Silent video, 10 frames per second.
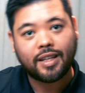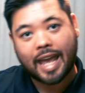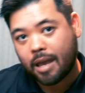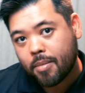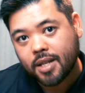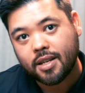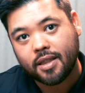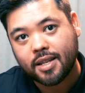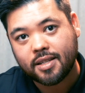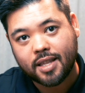came into
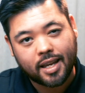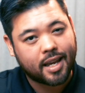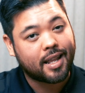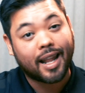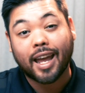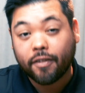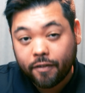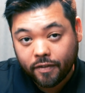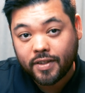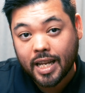this thinking that like
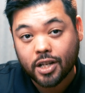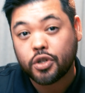$15,000